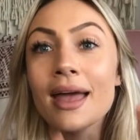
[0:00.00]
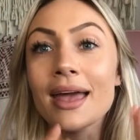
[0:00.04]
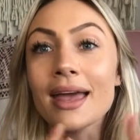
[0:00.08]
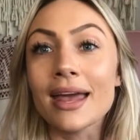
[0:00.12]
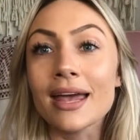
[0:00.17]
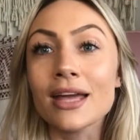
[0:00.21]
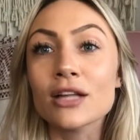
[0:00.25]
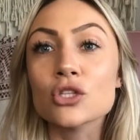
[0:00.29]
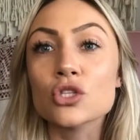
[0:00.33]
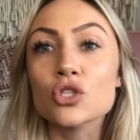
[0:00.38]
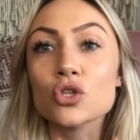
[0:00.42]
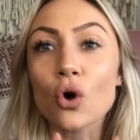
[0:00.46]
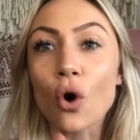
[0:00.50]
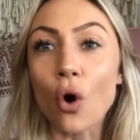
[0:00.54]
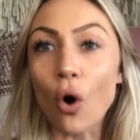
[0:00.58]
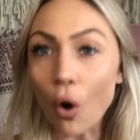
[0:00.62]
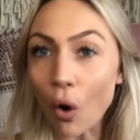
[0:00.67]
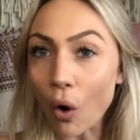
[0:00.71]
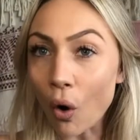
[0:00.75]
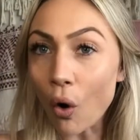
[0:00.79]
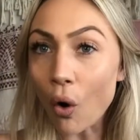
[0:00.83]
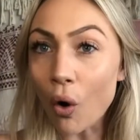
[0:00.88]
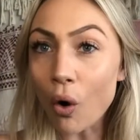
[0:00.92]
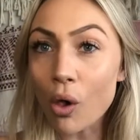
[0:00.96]
It's
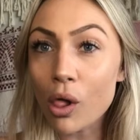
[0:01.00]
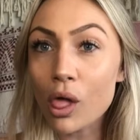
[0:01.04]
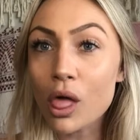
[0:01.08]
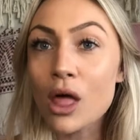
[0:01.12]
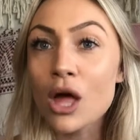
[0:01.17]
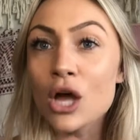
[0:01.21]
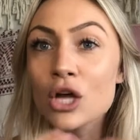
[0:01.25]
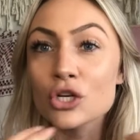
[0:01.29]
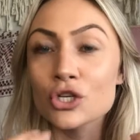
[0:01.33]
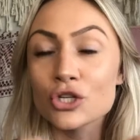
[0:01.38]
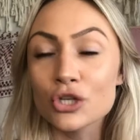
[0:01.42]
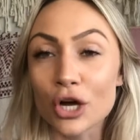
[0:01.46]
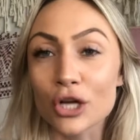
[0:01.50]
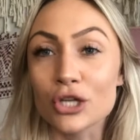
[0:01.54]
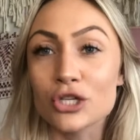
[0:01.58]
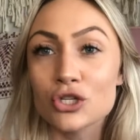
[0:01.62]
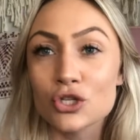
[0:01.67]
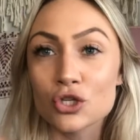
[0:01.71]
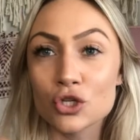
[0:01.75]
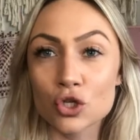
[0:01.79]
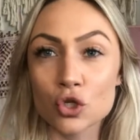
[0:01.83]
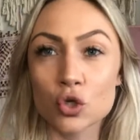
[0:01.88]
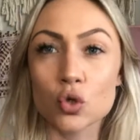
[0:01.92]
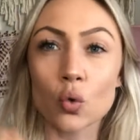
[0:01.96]
all
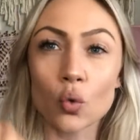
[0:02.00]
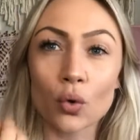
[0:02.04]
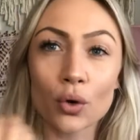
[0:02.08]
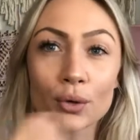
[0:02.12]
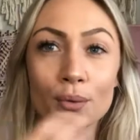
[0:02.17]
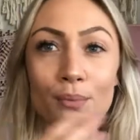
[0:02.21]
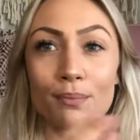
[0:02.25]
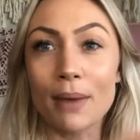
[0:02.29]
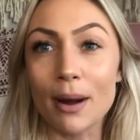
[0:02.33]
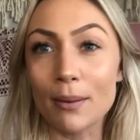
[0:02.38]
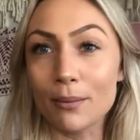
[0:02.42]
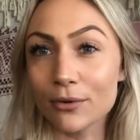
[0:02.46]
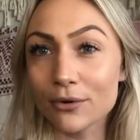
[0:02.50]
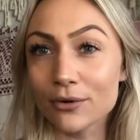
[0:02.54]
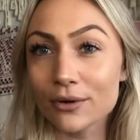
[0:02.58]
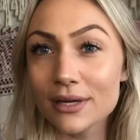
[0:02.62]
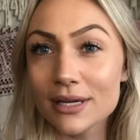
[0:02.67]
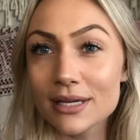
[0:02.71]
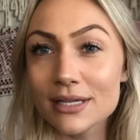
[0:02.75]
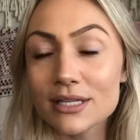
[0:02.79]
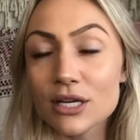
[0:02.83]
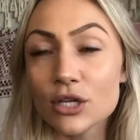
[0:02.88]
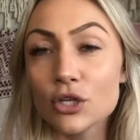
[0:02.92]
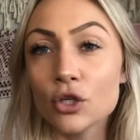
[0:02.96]
just stored
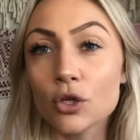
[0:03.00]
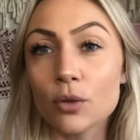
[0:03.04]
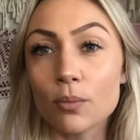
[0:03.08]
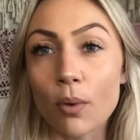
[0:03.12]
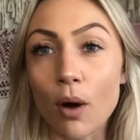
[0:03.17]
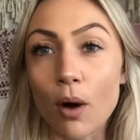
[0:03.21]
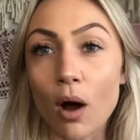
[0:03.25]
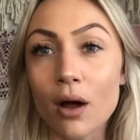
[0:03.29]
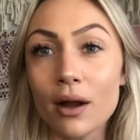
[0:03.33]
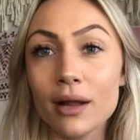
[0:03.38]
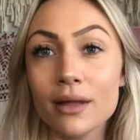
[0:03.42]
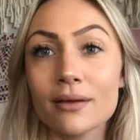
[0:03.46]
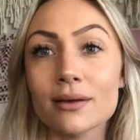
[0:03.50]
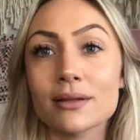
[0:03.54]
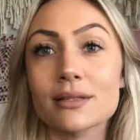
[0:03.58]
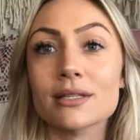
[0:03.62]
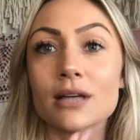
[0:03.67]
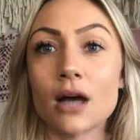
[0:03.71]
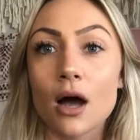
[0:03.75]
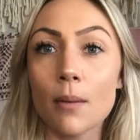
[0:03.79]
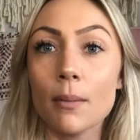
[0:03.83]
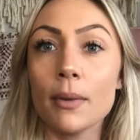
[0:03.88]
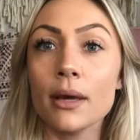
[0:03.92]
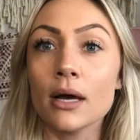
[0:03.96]
memories in your body that's
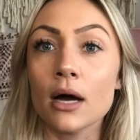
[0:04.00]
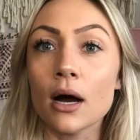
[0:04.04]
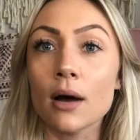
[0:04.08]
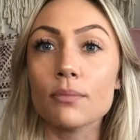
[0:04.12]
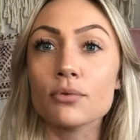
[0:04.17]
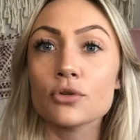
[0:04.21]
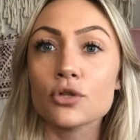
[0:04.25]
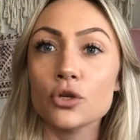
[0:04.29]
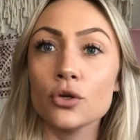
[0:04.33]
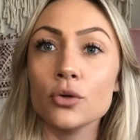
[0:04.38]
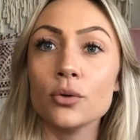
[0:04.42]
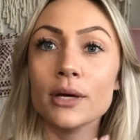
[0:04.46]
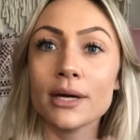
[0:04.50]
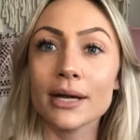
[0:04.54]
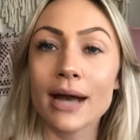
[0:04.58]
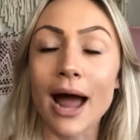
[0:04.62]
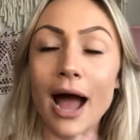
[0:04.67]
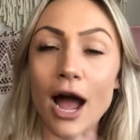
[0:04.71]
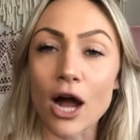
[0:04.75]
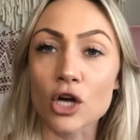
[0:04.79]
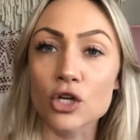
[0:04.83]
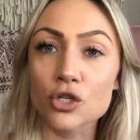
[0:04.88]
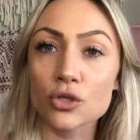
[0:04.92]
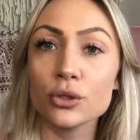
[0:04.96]
coming up so you can
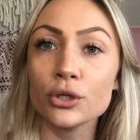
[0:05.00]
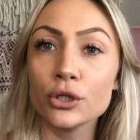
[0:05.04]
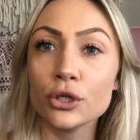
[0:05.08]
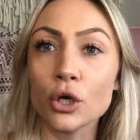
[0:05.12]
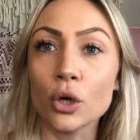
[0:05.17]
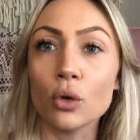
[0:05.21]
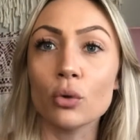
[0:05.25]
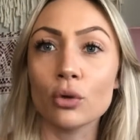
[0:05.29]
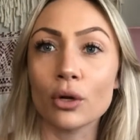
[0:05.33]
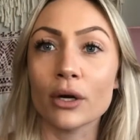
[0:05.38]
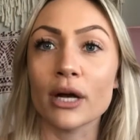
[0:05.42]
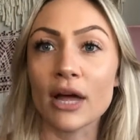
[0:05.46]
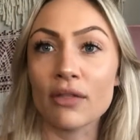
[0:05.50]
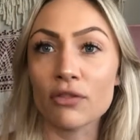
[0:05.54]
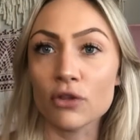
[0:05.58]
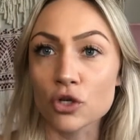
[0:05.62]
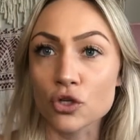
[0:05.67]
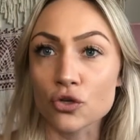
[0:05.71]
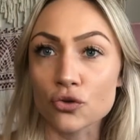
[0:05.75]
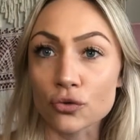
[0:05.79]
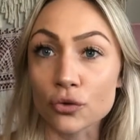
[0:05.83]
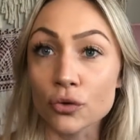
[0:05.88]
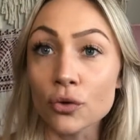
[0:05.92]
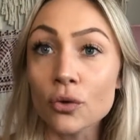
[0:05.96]
actually go look at the
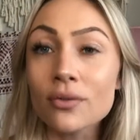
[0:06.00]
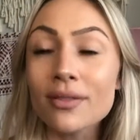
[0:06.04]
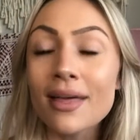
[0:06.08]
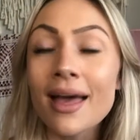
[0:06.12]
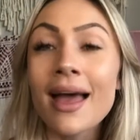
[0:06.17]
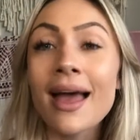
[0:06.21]
truth